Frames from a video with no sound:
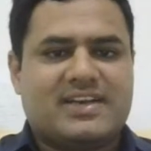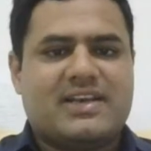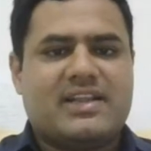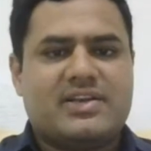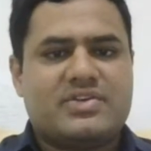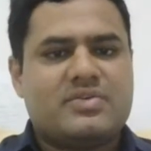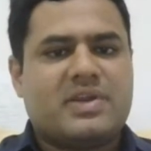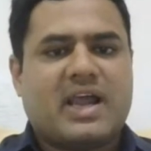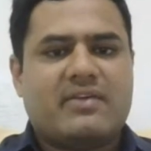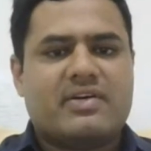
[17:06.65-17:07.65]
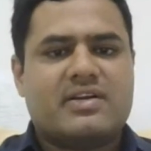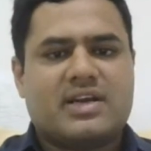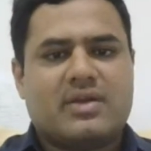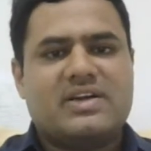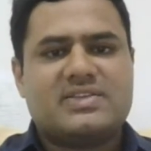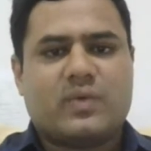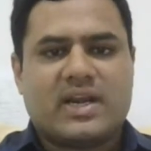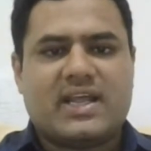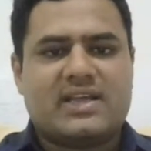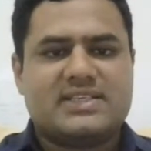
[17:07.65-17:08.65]
Earlier it should be half an hour, now it's
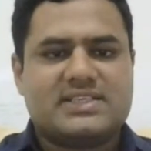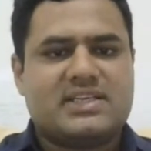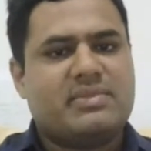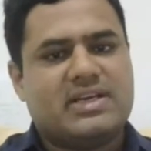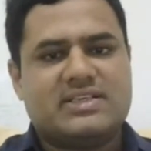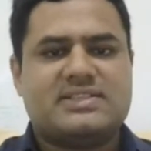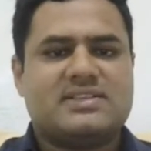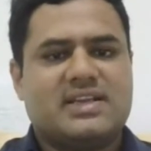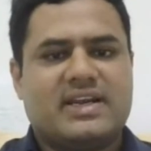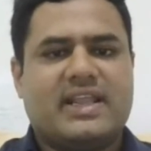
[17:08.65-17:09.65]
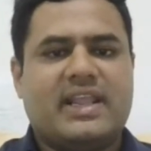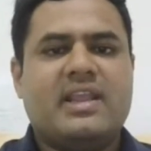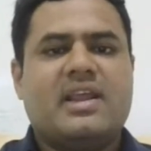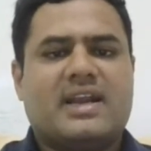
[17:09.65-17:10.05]
1 hour, 60 minutes a day,